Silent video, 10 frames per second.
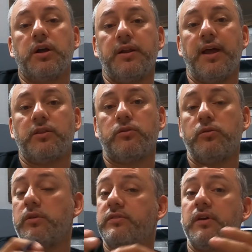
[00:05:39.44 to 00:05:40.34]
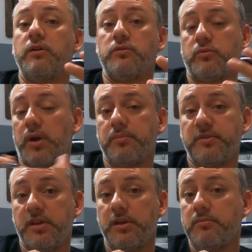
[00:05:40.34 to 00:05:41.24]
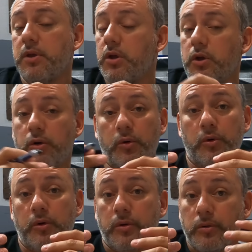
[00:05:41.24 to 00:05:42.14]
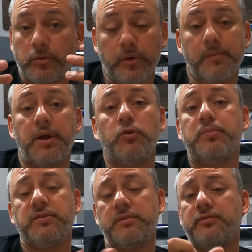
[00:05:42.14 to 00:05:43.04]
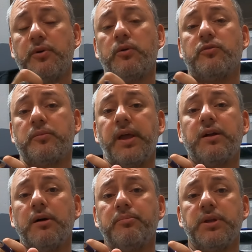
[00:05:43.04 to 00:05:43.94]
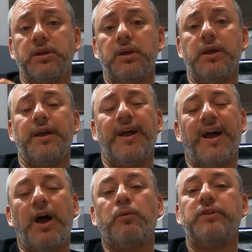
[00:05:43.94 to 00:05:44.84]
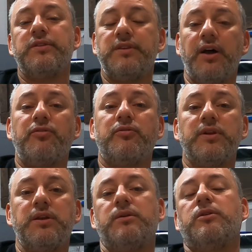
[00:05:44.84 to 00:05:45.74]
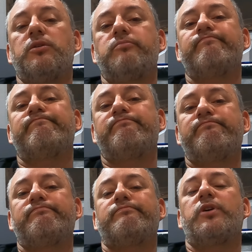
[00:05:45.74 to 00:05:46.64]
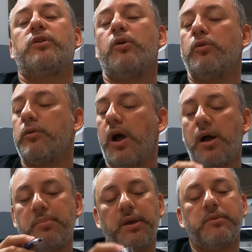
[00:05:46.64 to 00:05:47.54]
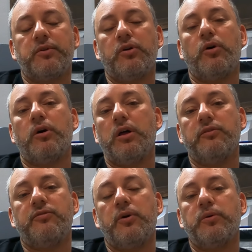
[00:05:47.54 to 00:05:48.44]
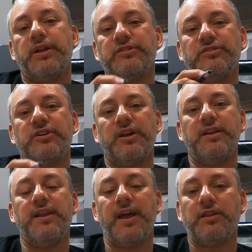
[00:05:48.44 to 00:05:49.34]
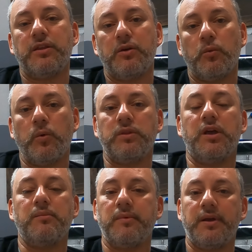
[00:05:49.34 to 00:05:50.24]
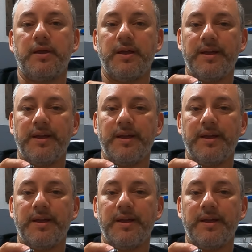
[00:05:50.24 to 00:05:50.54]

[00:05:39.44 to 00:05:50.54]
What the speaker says: connect to the sales rep team or to anybody who picks up the phone from that company. I would definitely pick up the phone and just connect with them.